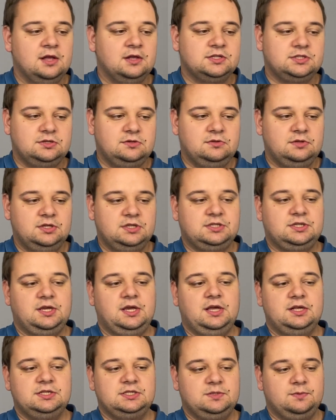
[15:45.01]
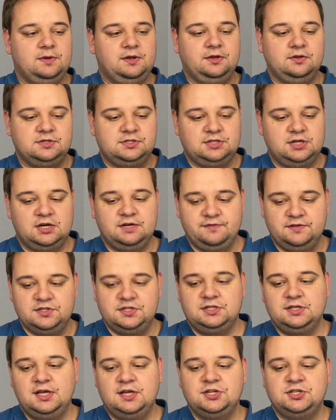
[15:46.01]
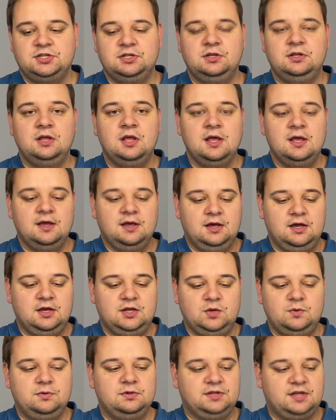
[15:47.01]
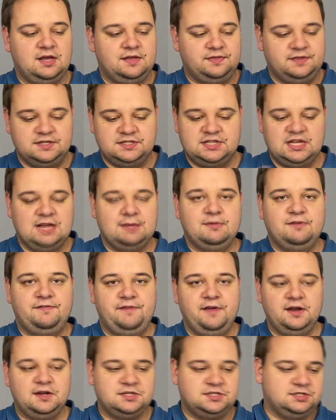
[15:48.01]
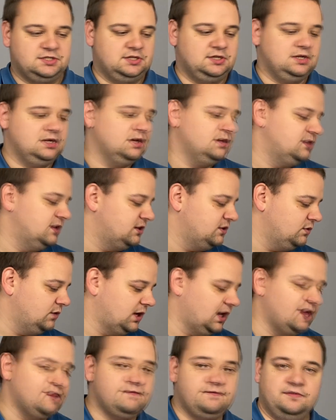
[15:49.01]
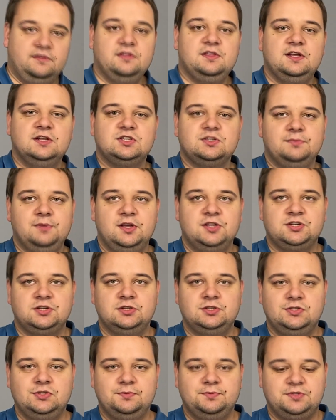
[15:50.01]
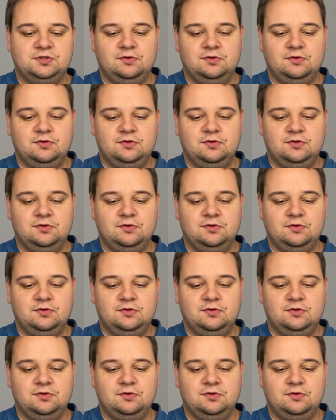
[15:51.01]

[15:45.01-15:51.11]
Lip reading: So in this case, when you start ventilation, you will get the same effect that you have in the intubation tube.